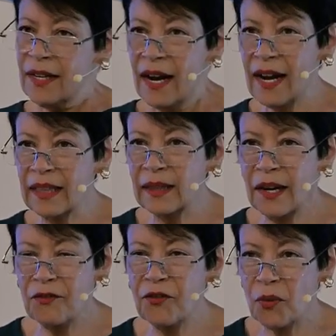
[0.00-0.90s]
I
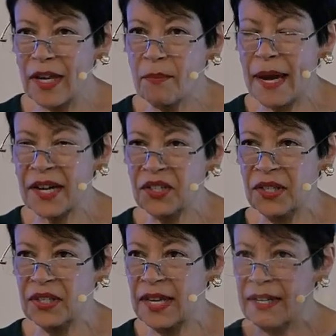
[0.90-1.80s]
love the way the
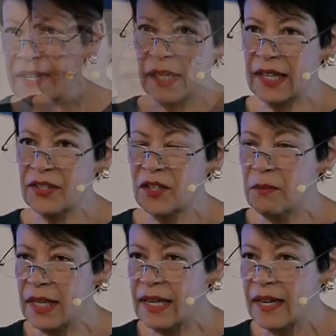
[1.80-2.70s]
Passion said it, because to
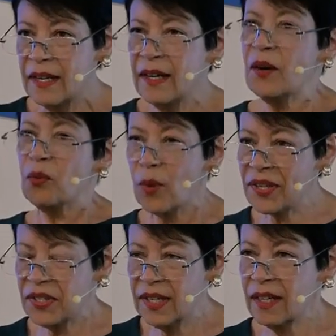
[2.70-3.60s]
me,
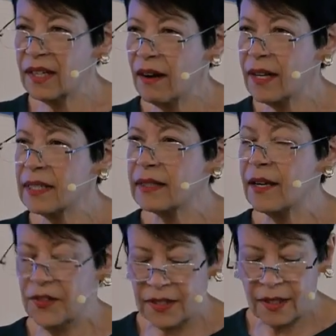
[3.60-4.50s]
resting in God's
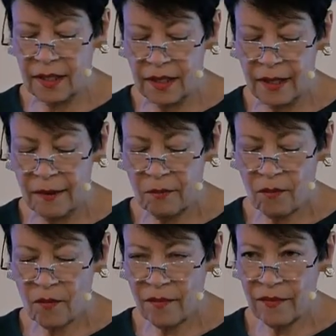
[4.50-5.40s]
love is the key.
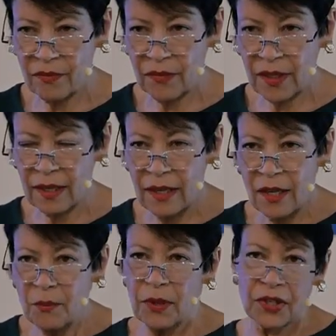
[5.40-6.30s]

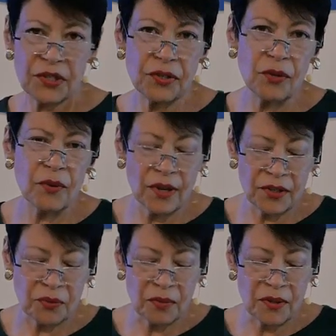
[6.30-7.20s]
But the two
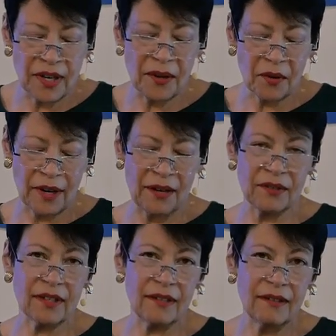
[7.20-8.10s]
words, rooted and
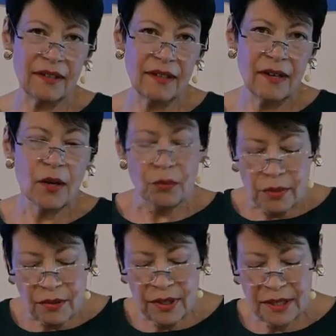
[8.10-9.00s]
grounded,
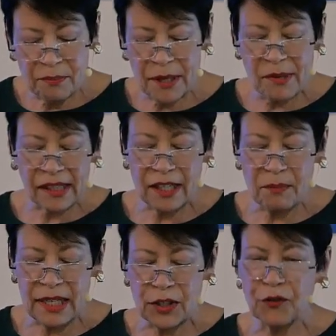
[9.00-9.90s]
rooted biblically
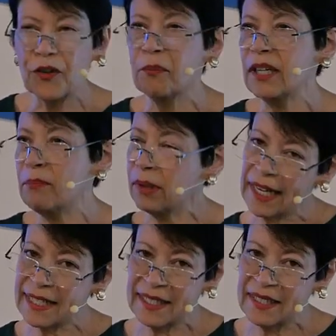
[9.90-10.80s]
means firmly
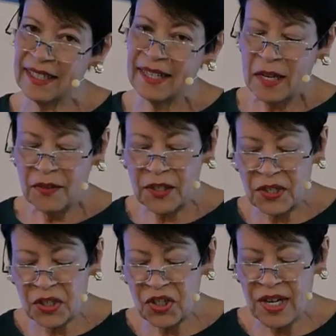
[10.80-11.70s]
planted. The
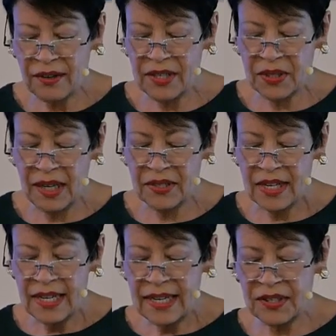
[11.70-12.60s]
dictionary says,
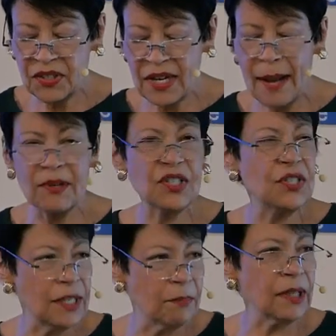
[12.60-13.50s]
established
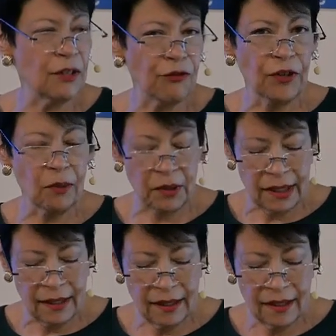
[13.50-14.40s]
deeply and firmly.